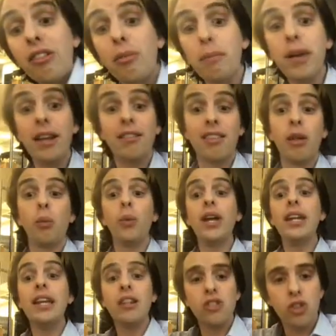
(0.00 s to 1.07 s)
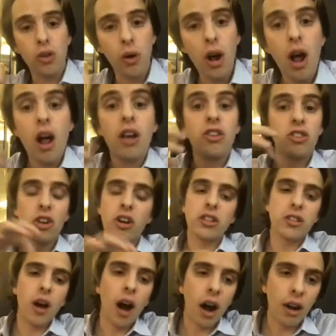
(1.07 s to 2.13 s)
means that we need to start
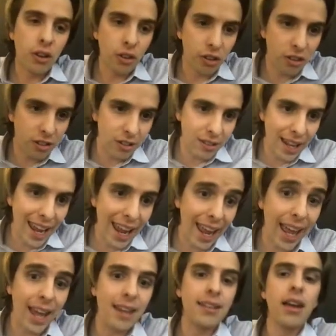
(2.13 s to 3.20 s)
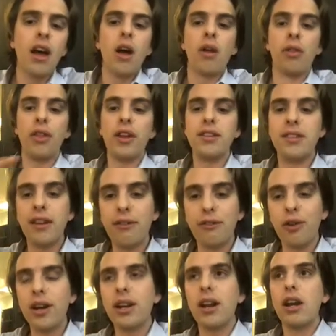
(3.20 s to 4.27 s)
to understand the
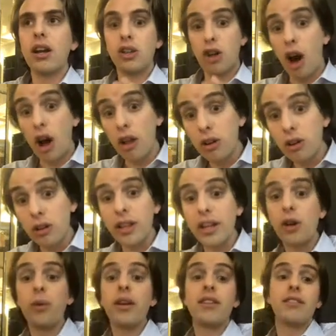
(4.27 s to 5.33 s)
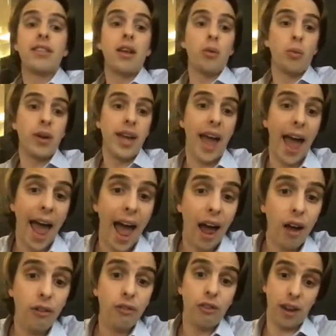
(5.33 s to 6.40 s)
different color liquids that we
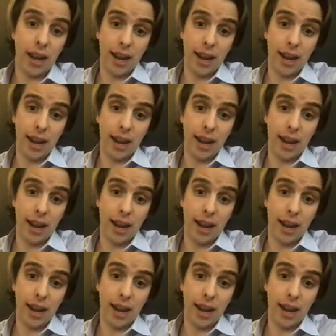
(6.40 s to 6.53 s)
have